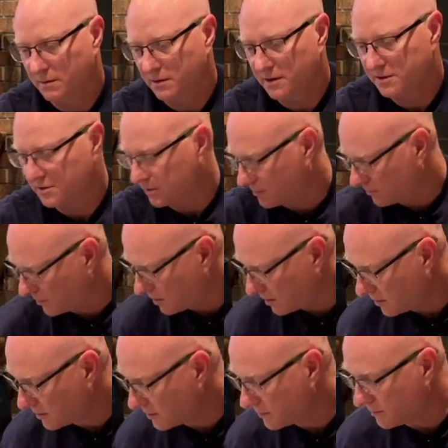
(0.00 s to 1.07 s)
These are the
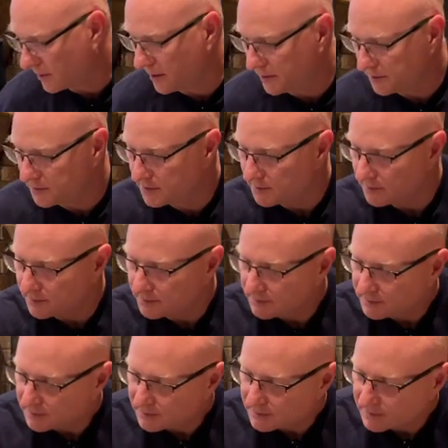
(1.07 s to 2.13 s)
wrong threads.
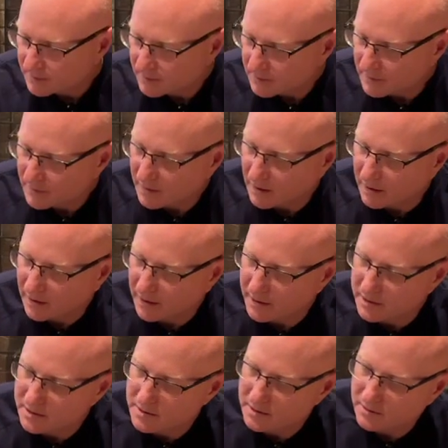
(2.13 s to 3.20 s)
All
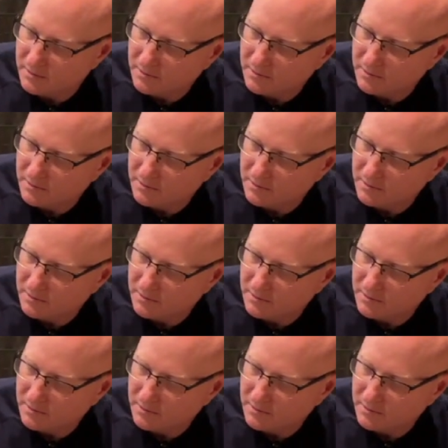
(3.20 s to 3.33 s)
right,